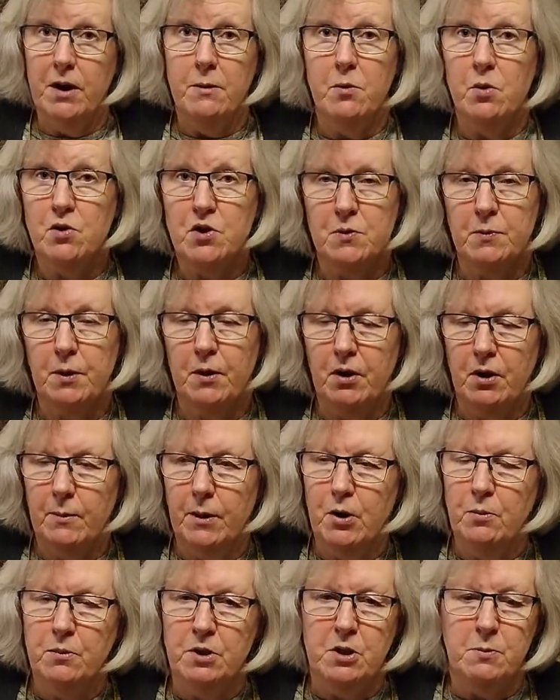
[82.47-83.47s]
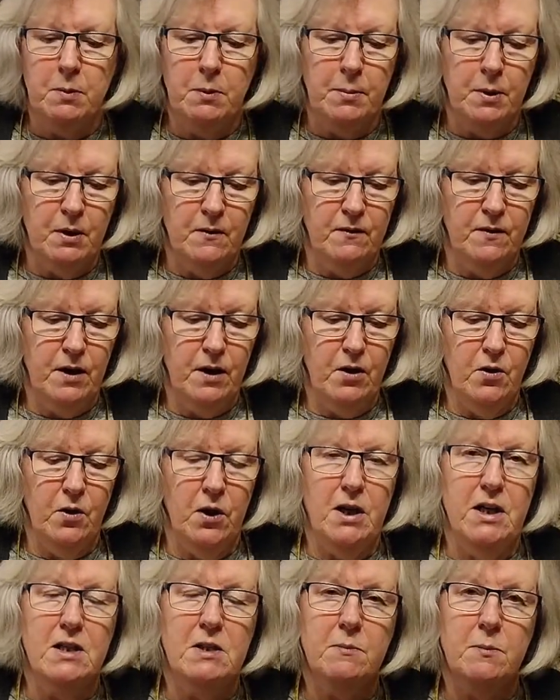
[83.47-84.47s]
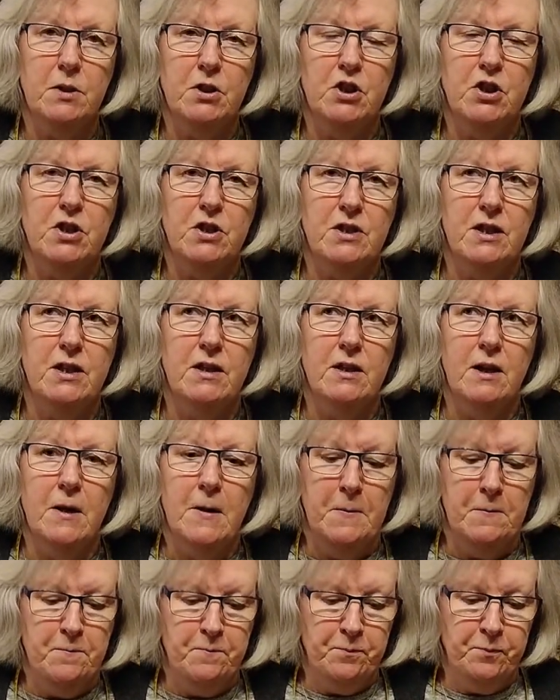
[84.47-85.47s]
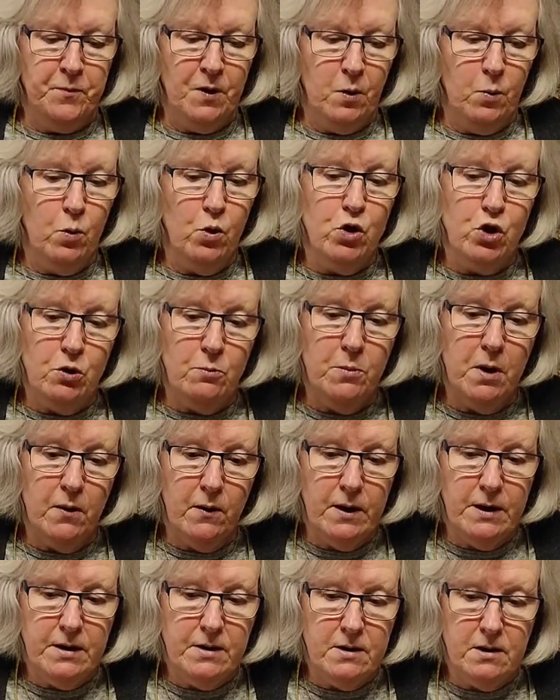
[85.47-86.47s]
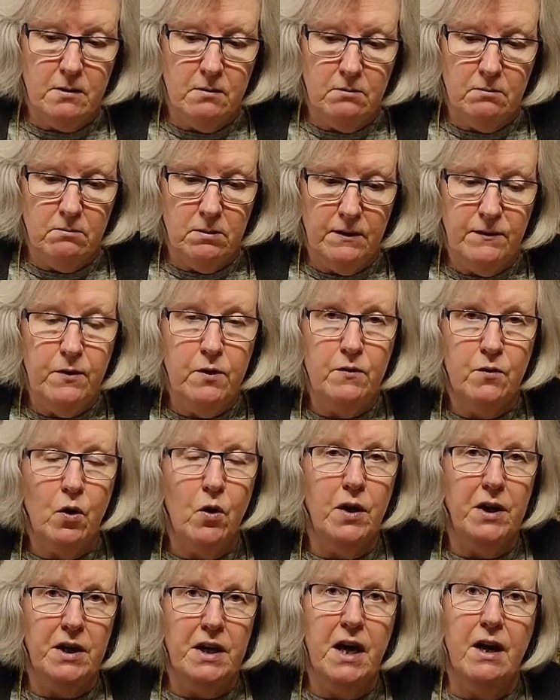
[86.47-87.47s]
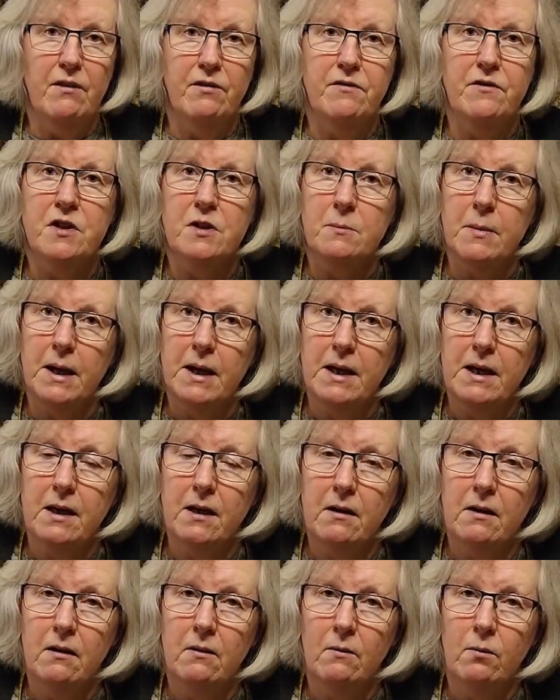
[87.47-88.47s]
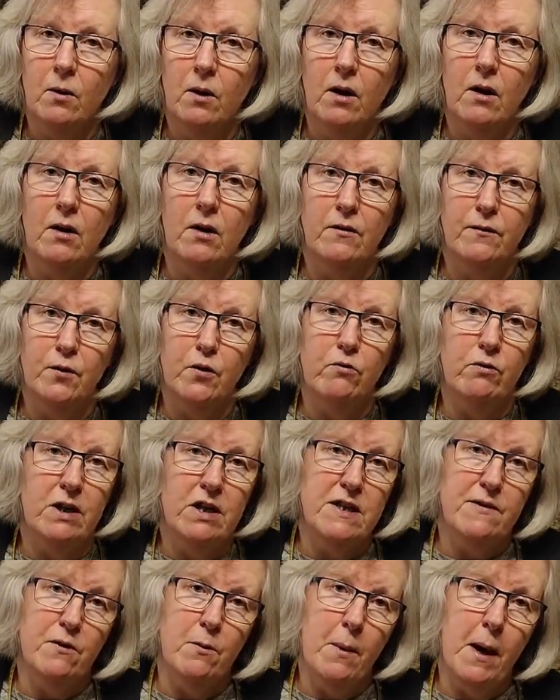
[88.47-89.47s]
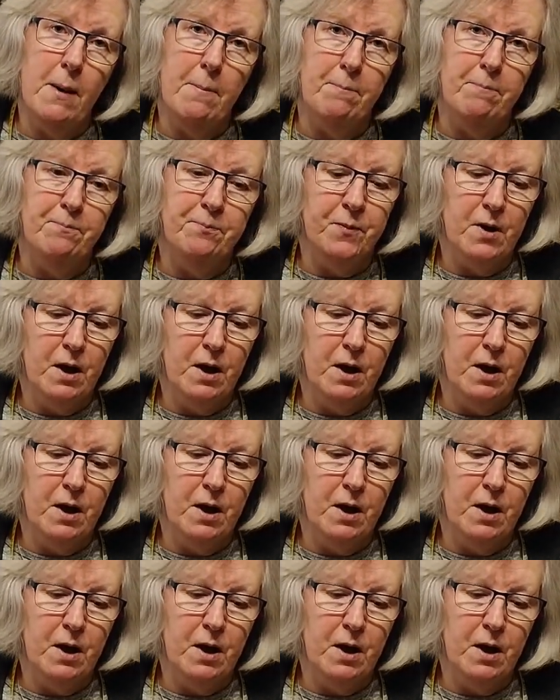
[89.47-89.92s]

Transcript: It was spur of the moment, to be perfectly honest, but she said, would you mind if you've got enough to make a footrest for mum?